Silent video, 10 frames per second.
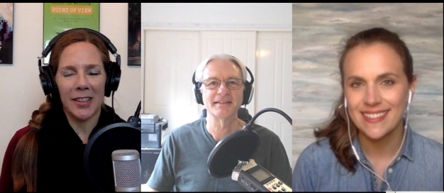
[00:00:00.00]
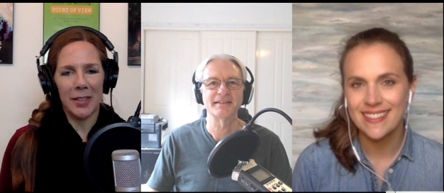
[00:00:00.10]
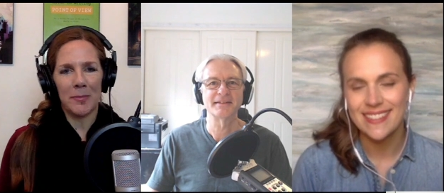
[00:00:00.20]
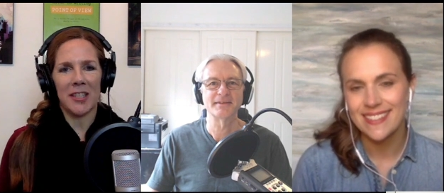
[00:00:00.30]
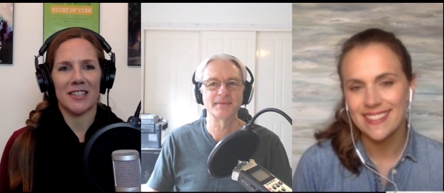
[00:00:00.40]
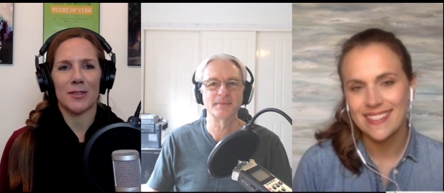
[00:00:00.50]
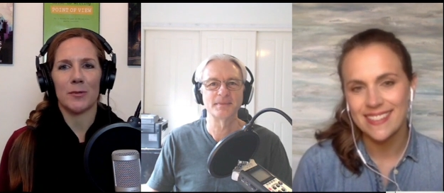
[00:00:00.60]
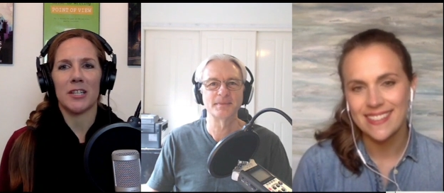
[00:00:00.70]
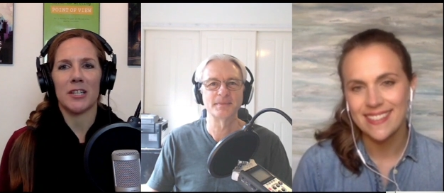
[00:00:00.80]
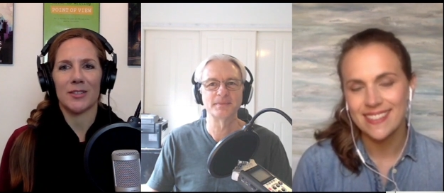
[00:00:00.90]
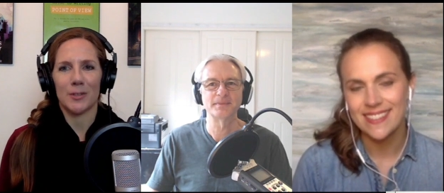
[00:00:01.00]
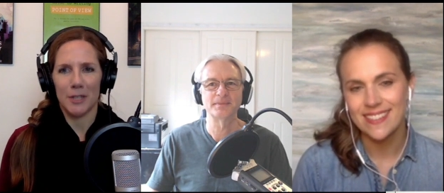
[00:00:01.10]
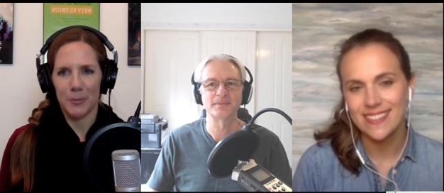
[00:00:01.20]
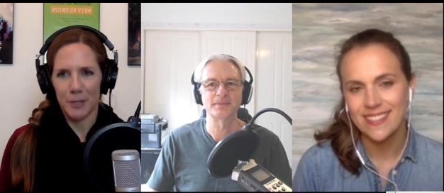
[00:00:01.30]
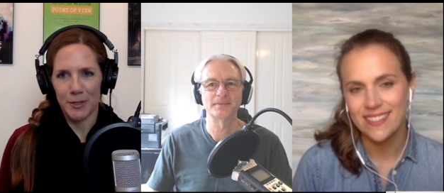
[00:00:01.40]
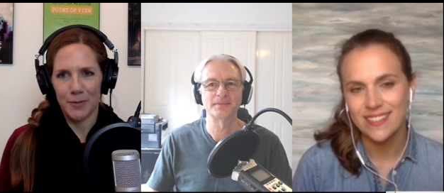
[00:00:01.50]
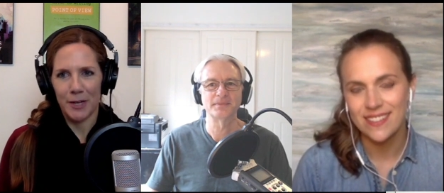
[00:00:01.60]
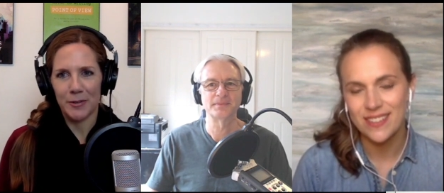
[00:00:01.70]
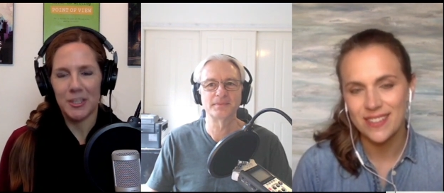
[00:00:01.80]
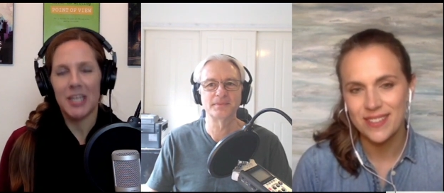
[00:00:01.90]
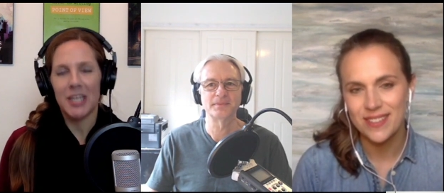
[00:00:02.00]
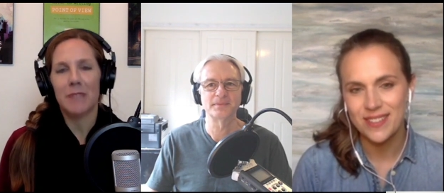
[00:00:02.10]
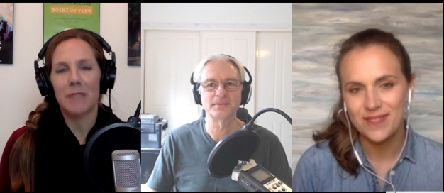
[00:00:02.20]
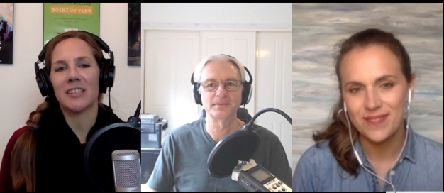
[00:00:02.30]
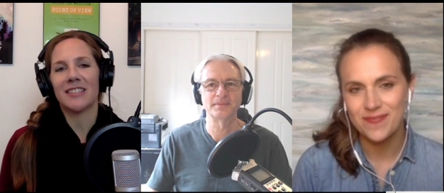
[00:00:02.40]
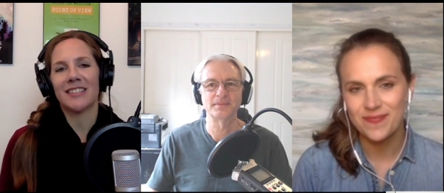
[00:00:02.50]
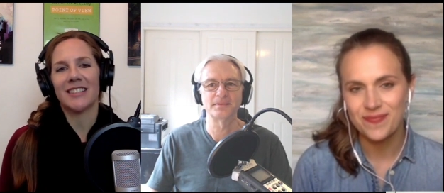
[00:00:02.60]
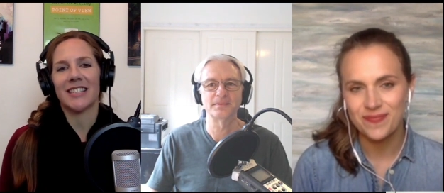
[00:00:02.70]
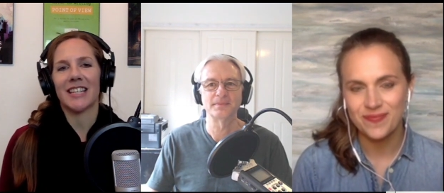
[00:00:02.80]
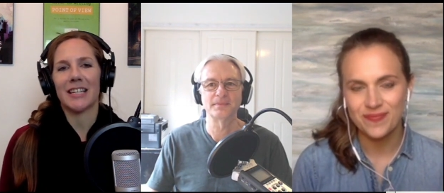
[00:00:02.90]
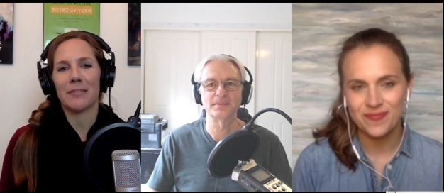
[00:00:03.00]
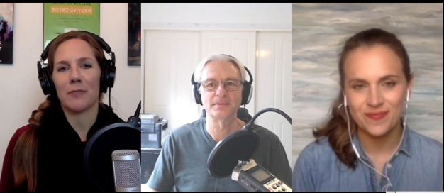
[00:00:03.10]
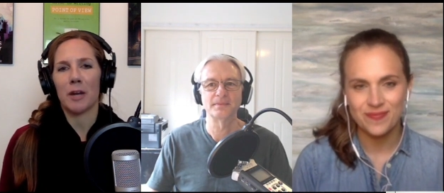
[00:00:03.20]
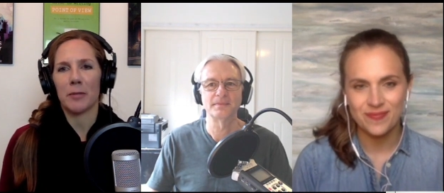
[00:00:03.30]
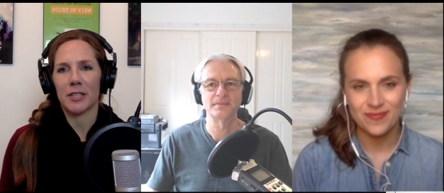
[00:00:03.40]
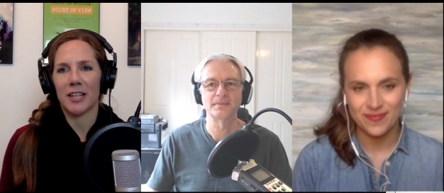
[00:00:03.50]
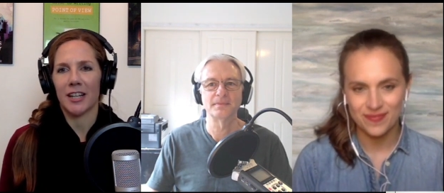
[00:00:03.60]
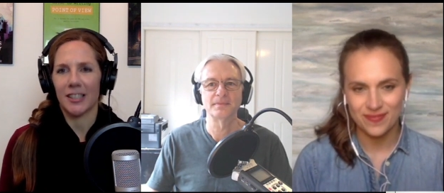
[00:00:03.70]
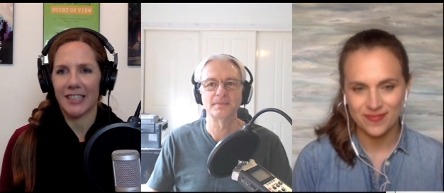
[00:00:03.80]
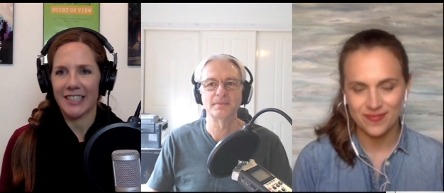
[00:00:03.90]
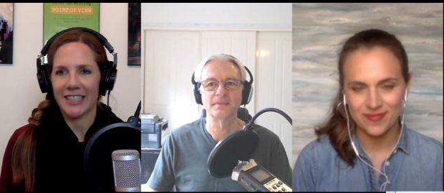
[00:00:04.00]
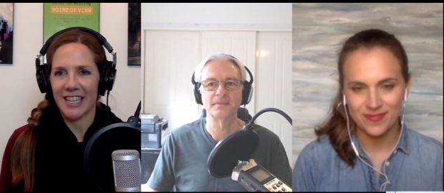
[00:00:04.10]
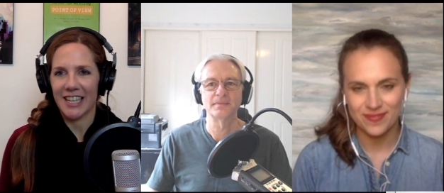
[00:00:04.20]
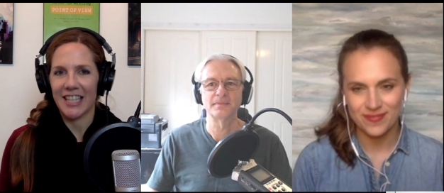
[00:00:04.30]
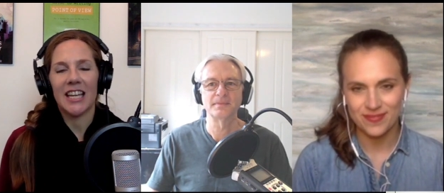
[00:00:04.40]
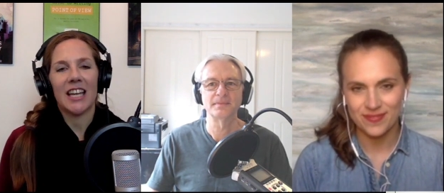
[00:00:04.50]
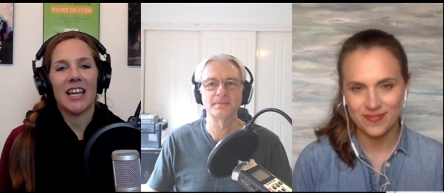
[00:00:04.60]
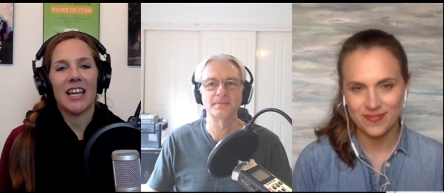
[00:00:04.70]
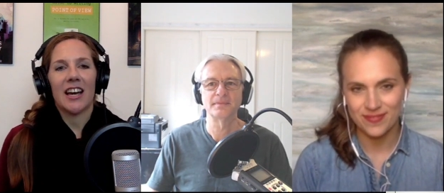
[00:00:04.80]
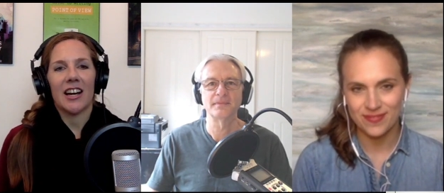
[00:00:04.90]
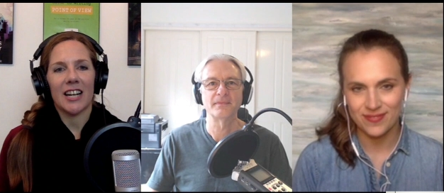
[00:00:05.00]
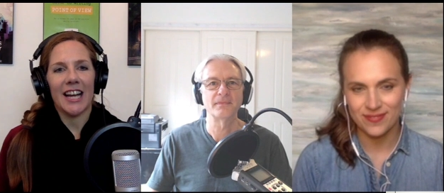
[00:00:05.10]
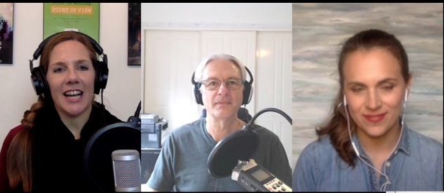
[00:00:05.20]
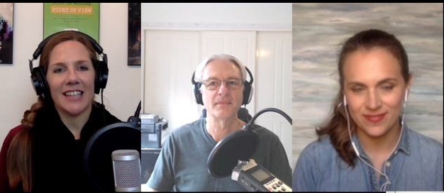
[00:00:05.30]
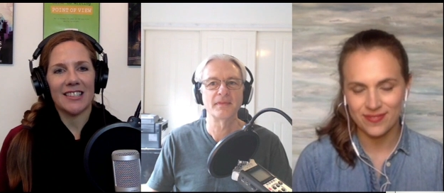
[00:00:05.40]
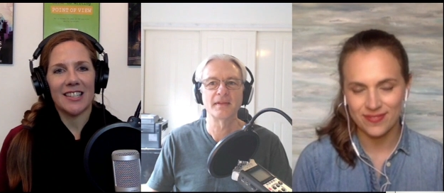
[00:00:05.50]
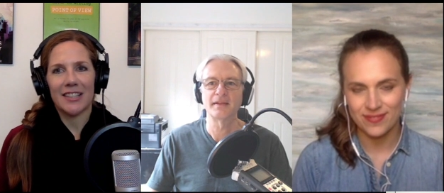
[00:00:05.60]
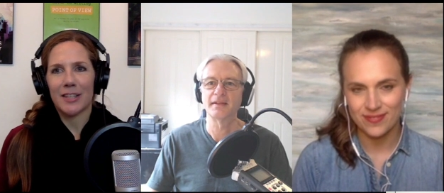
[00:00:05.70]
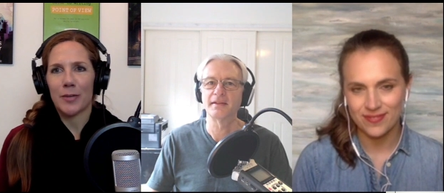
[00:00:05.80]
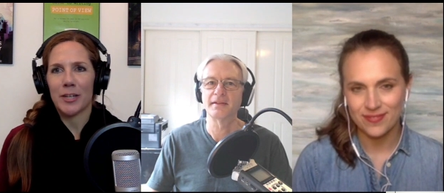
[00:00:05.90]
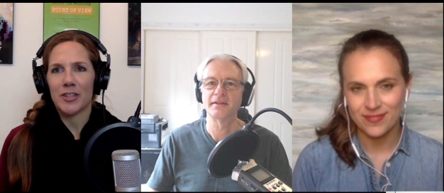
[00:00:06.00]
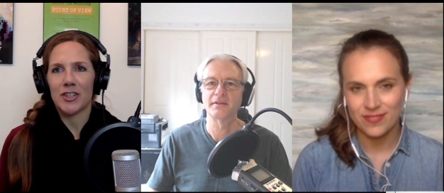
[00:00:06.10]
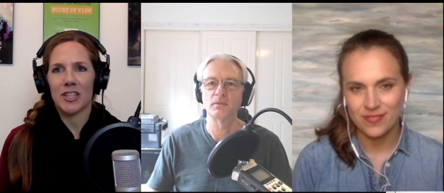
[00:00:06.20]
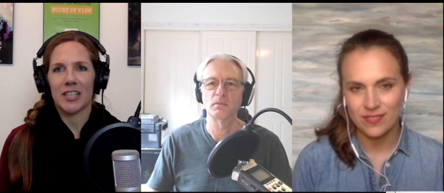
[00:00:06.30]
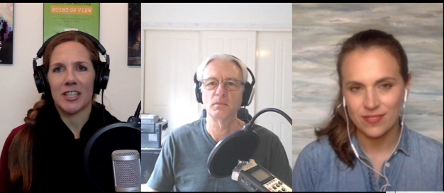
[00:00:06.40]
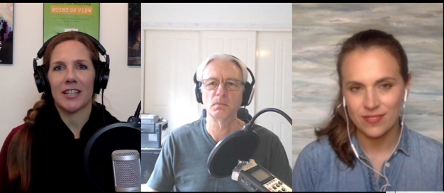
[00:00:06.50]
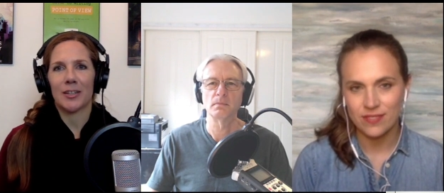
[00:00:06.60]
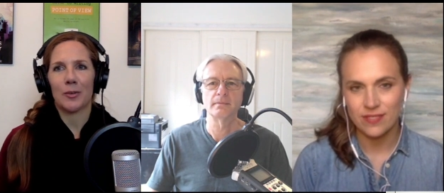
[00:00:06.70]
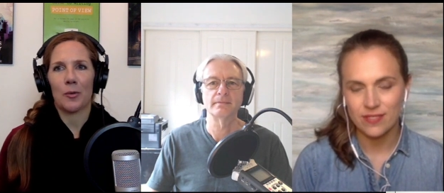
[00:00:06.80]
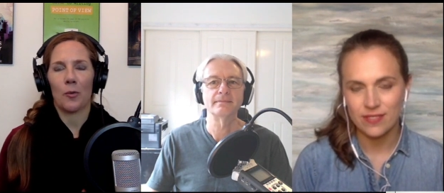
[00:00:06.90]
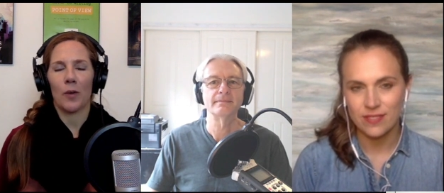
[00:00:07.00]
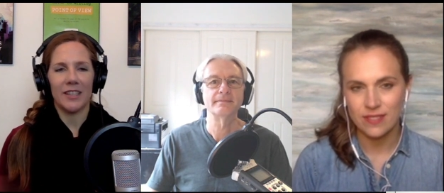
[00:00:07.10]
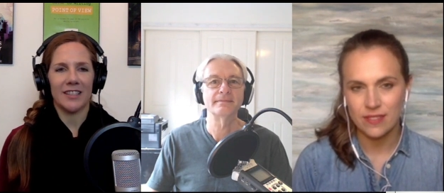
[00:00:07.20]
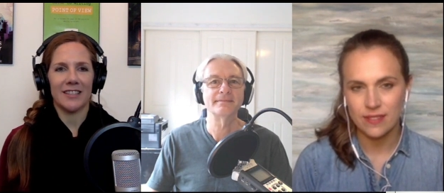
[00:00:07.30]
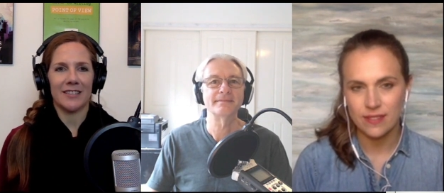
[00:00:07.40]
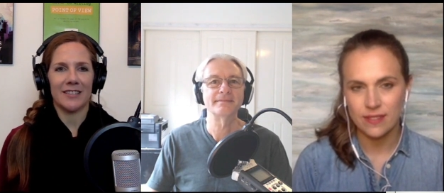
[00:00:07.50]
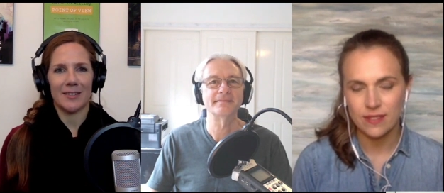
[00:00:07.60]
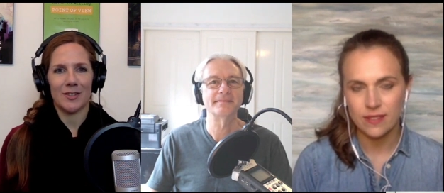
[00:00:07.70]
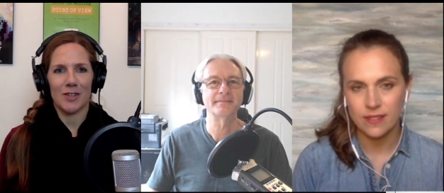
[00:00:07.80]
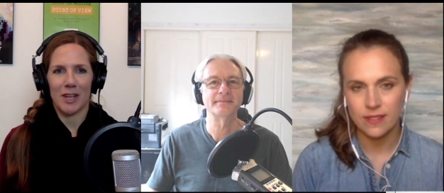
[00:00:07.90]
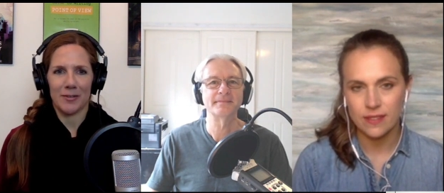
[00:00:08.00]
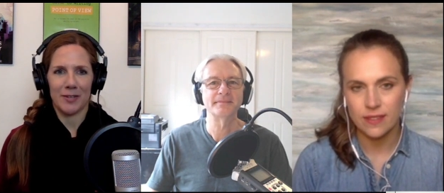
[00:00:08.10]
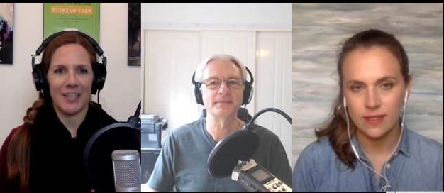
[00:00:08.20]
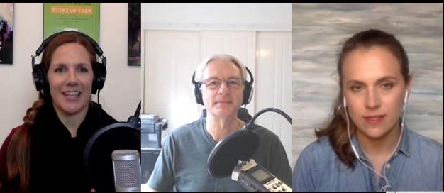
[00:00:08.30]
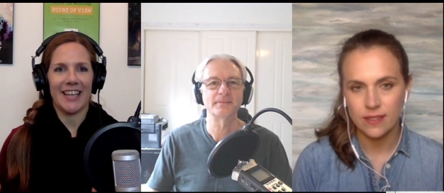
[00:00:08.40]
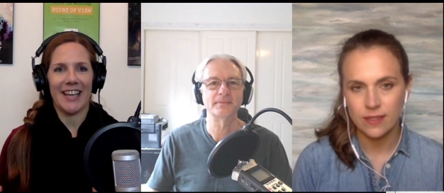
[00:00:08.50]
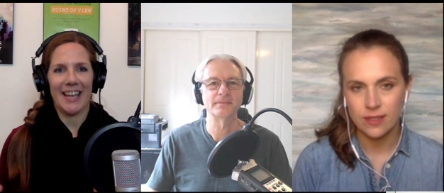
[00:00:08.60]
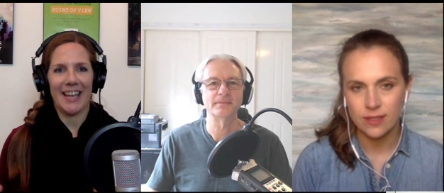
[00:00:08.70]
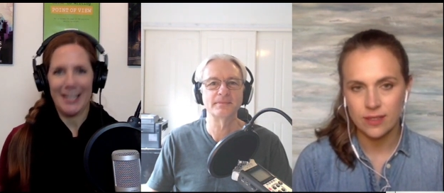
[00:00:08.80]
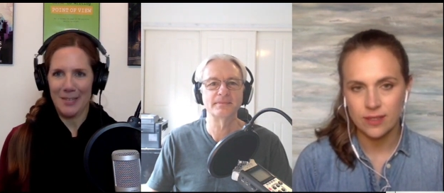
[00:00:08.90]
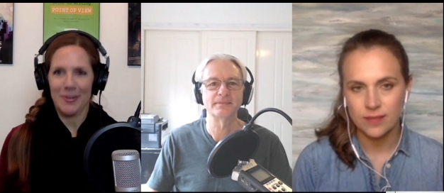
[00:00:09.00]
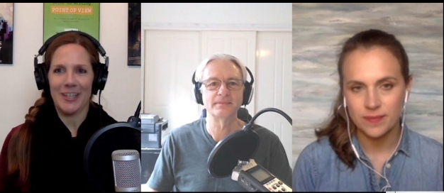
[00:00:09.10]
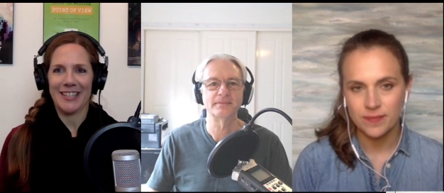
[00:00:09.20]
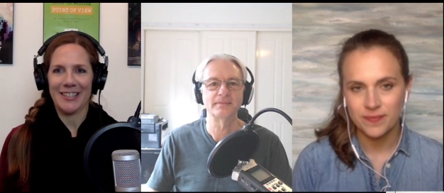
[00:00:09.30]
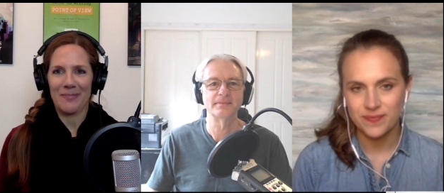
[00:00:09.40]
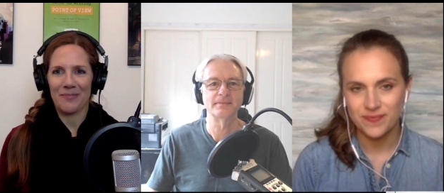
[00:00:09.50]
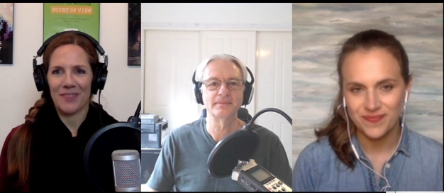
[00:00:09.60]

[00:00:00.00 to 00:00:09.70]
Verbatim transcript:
Speaker 1: welcome to this week's StoryWorks Roundtable. Today, Robert, Carlee, and I are asking the question, what is genre anyway?